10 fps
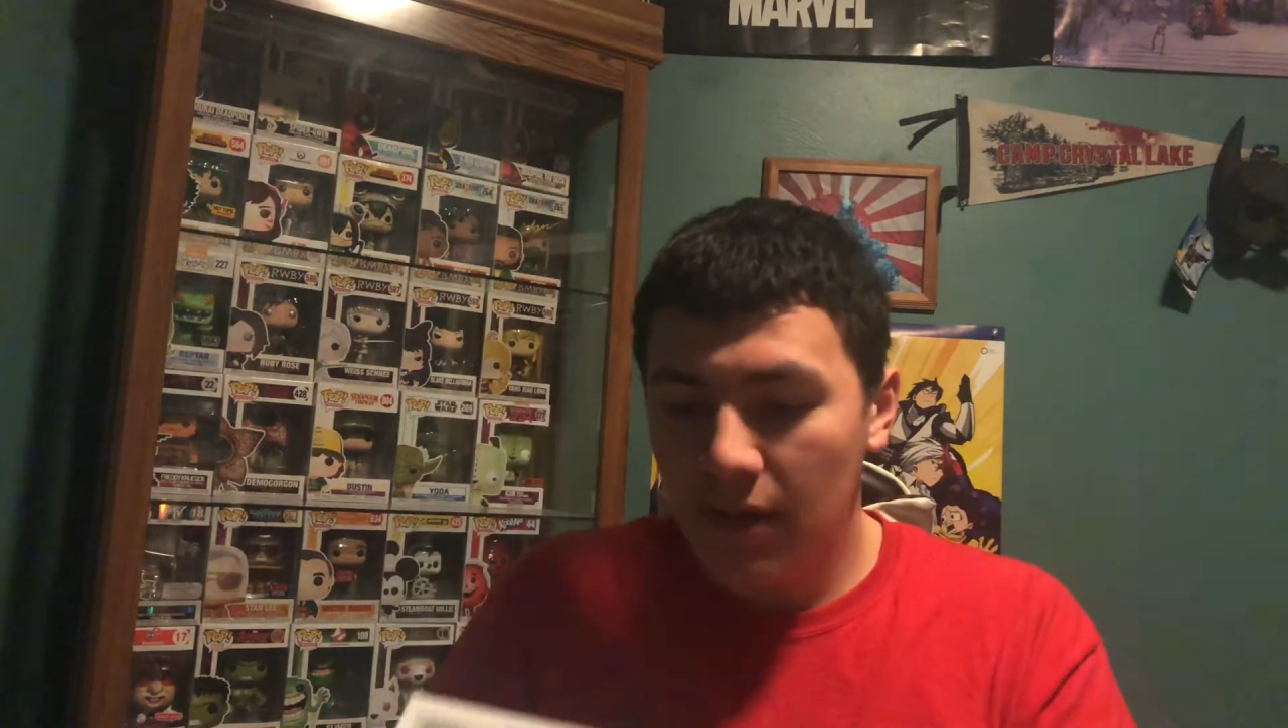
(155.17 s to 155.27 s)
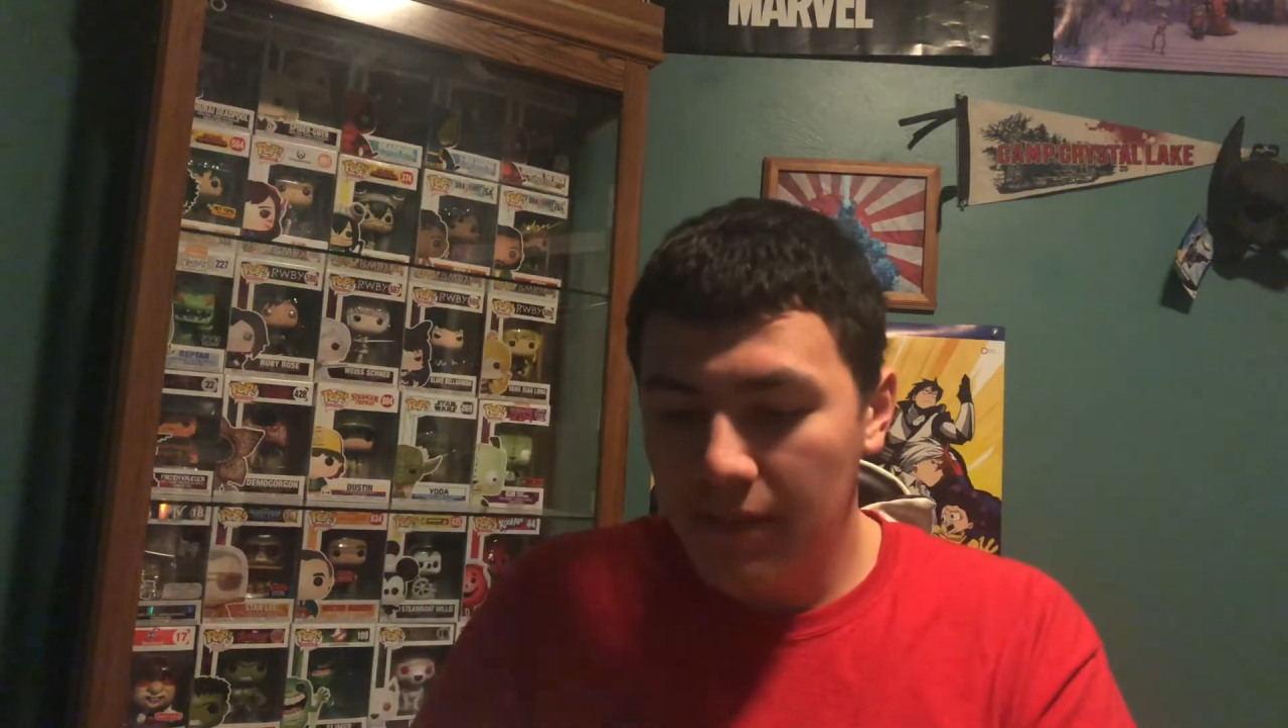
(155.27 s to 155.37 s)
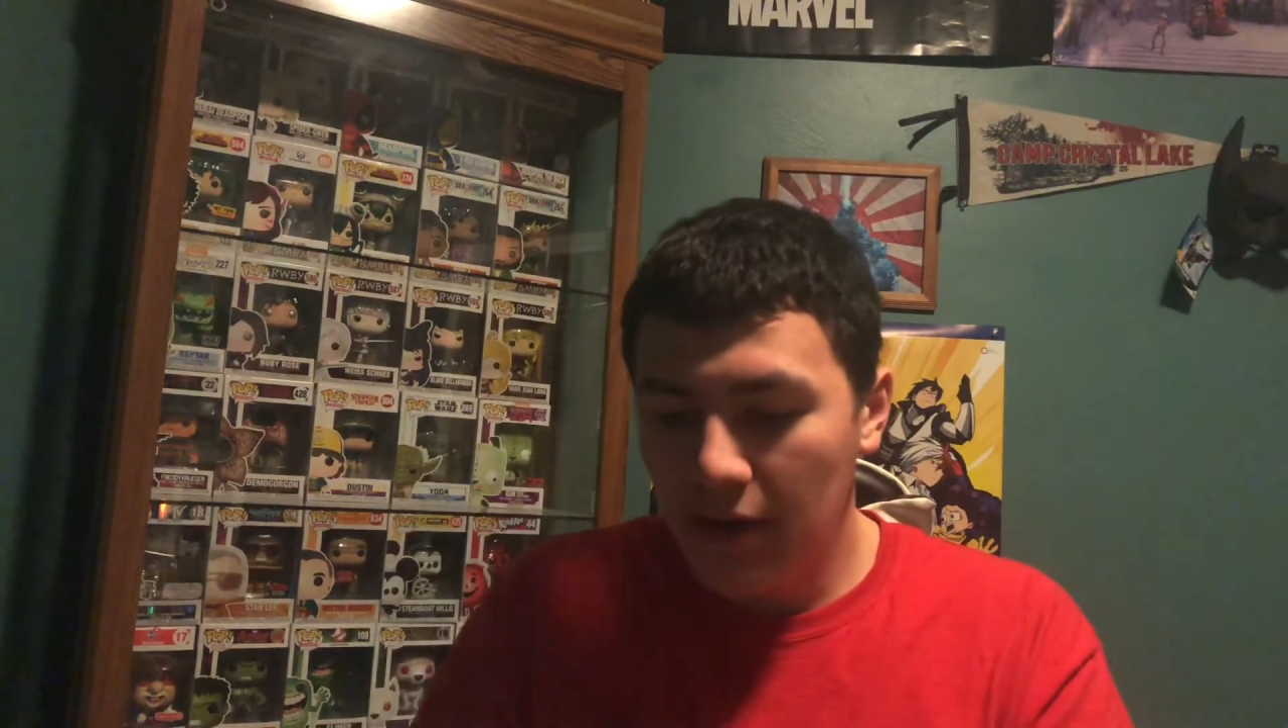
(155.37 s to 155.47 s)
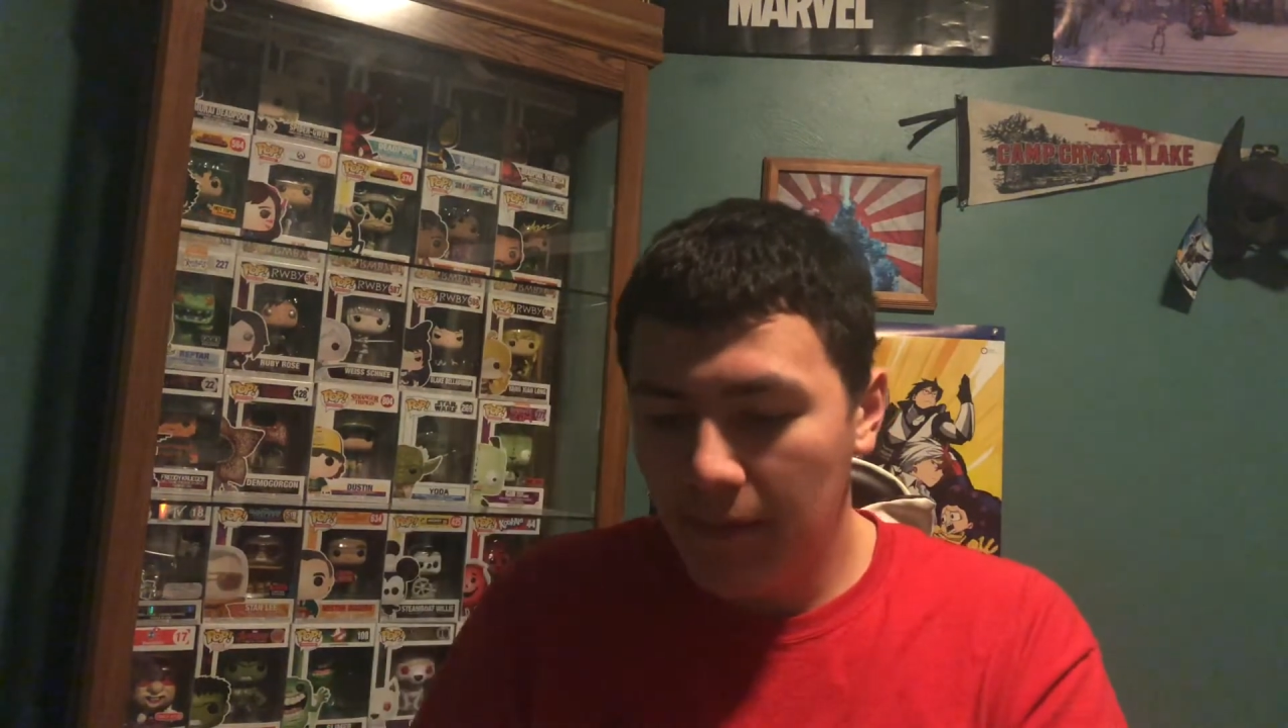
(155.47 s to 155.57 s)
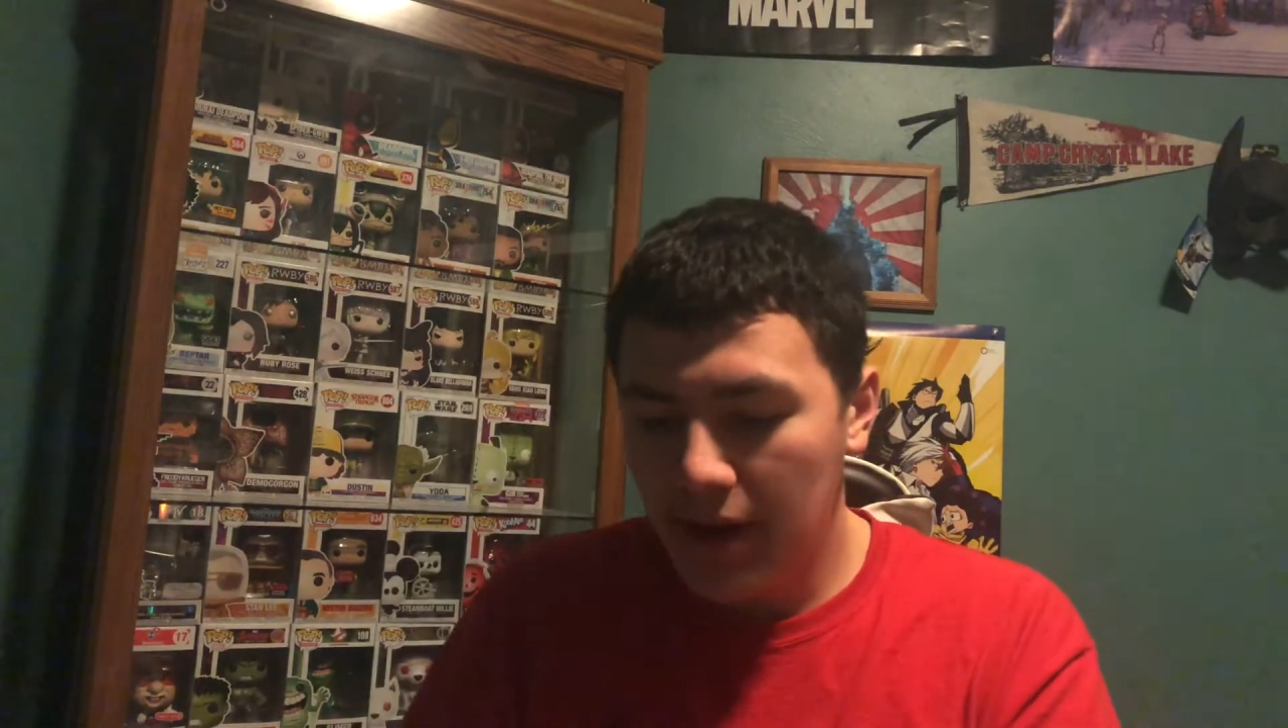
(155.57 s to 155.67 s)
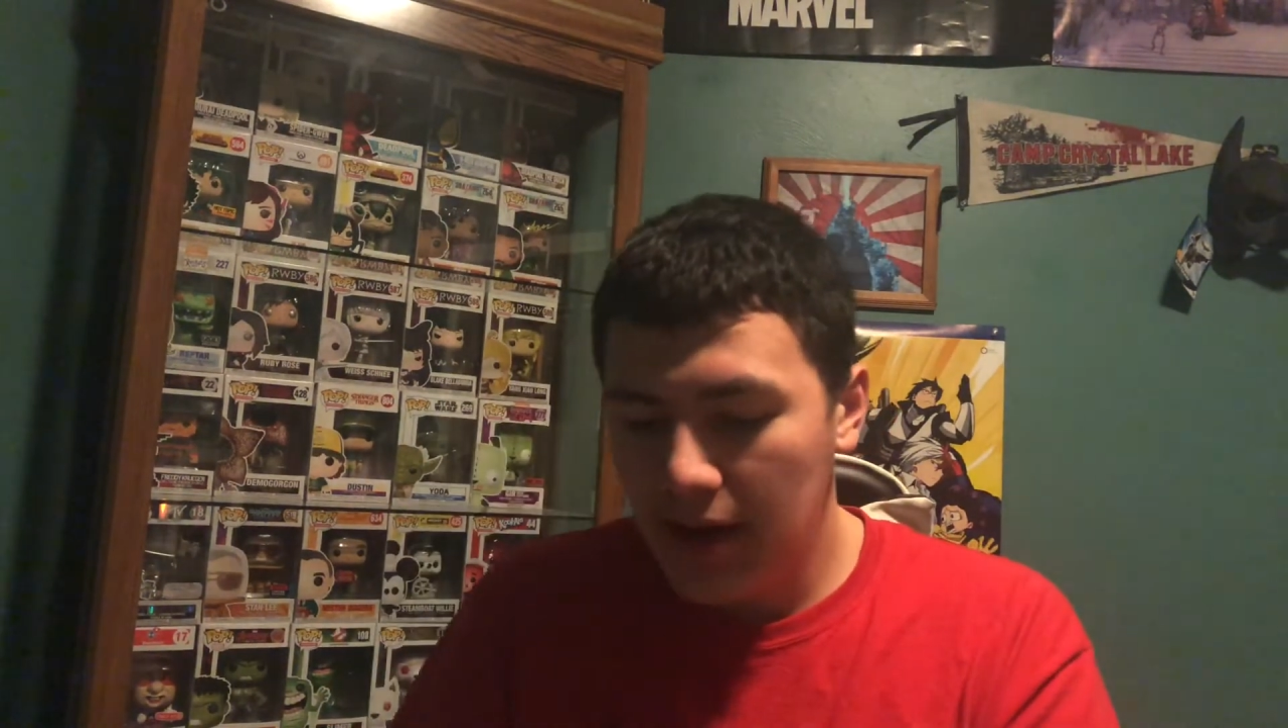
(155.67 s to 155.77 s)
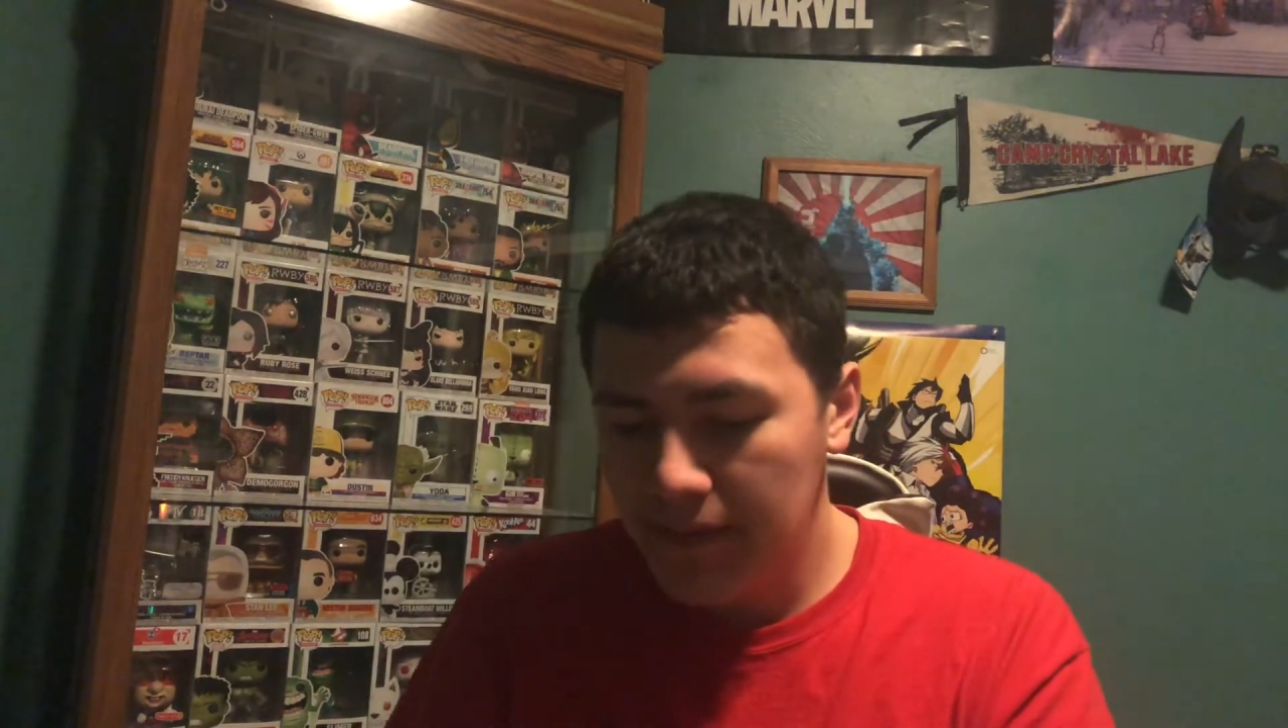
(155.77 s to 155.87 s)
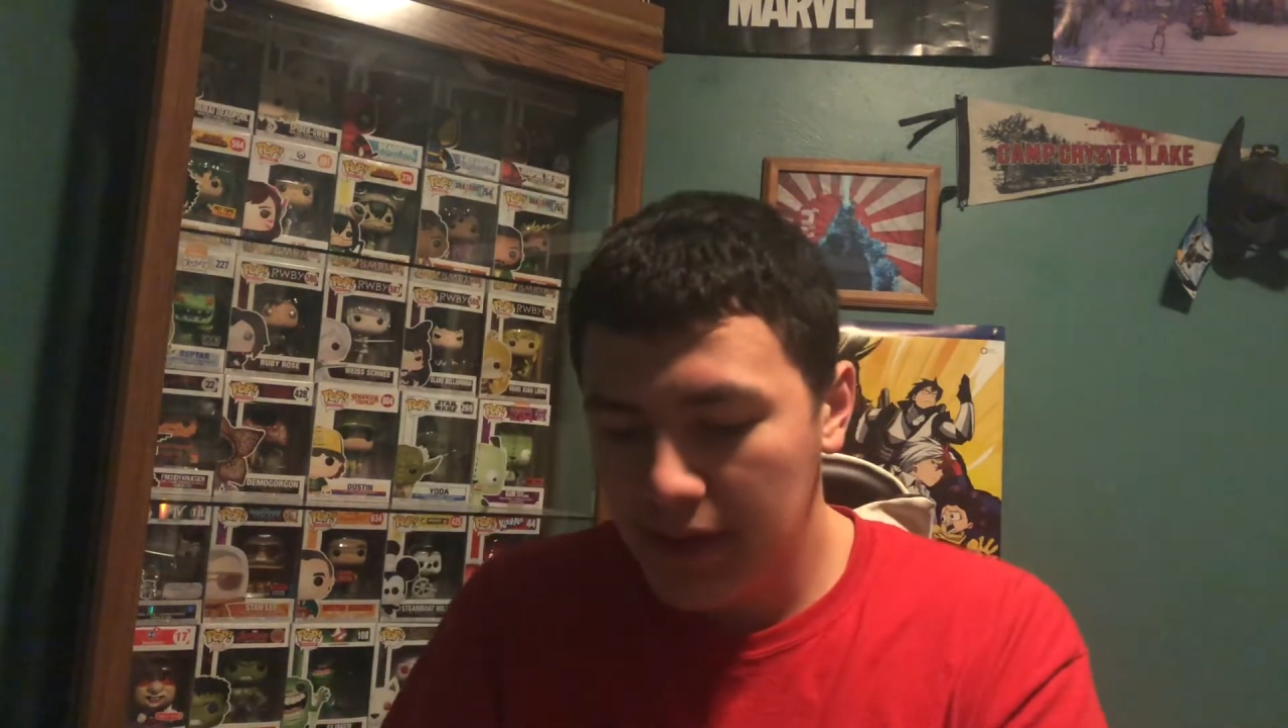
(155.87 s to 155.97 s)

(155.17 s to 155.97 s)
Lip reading: Bell Pop